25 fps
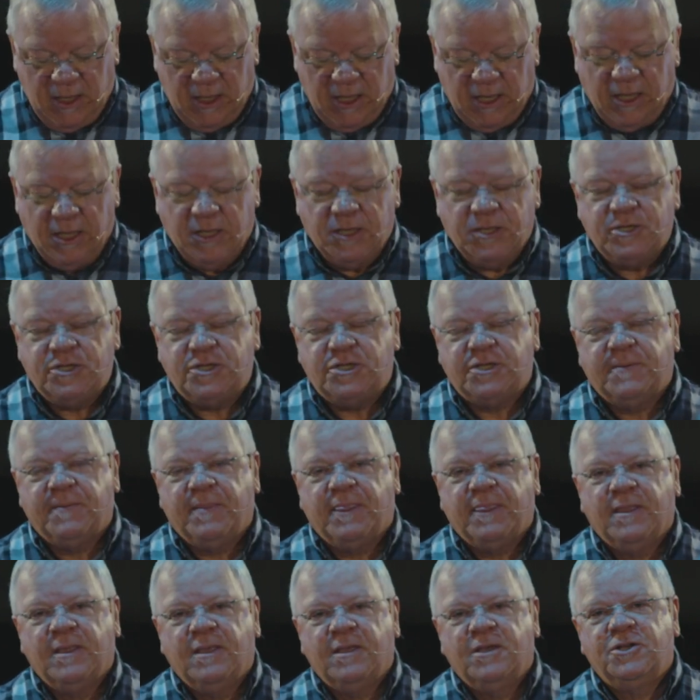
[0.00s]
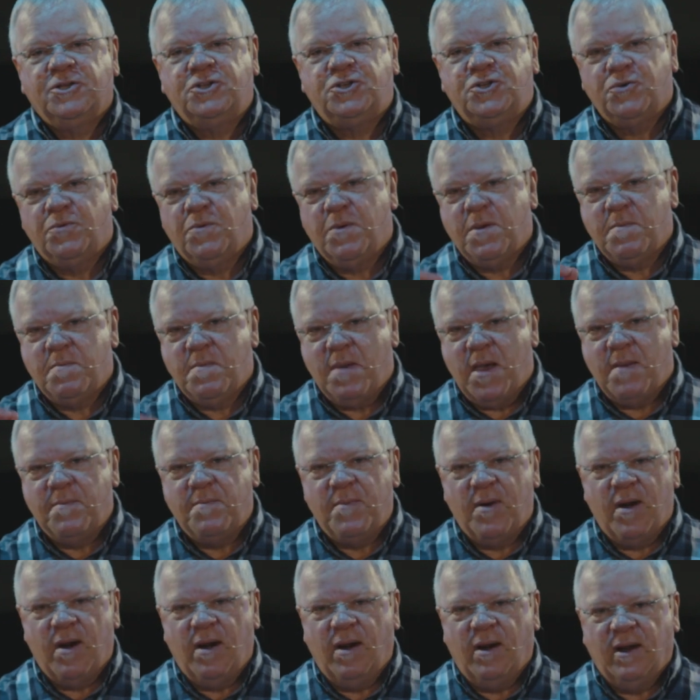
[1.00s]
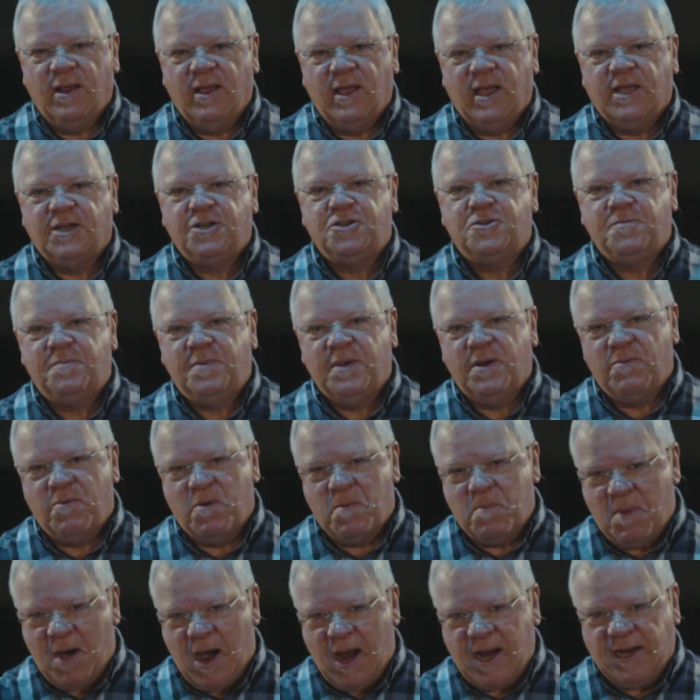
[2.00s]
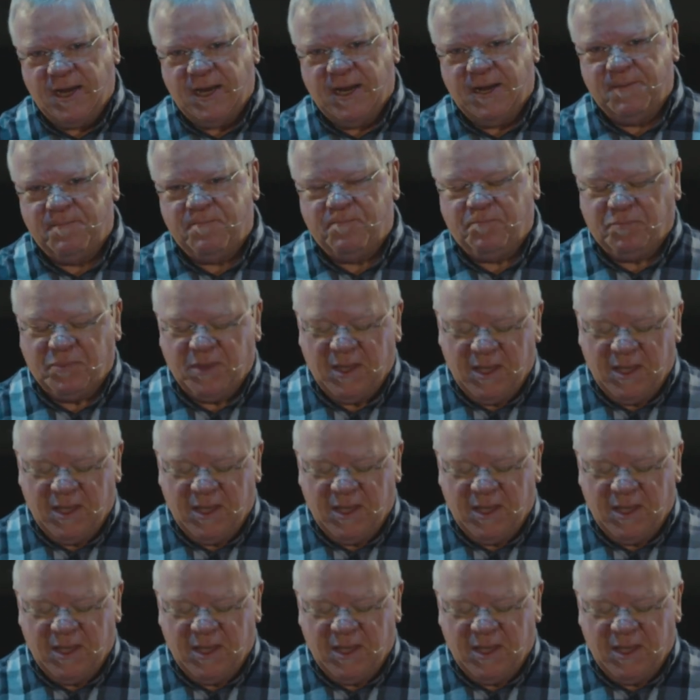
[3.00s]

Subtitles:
is to remember and to be reminded.